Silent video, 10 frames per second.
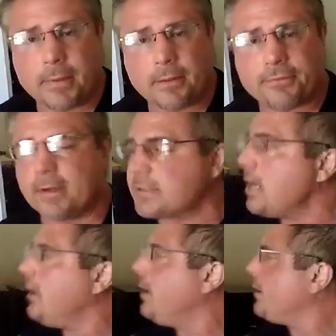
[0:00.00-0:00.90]
about things.
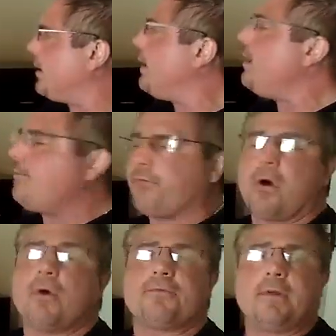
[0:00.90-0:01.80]
Get
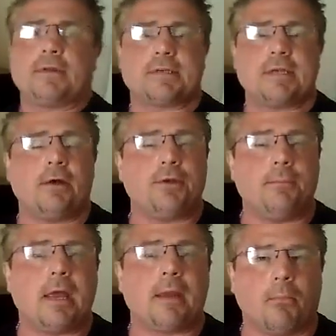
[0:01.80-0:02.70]
involved in the sale and you
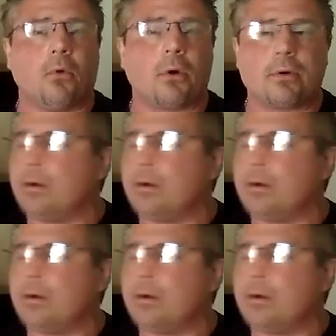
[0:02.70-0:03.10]
make more,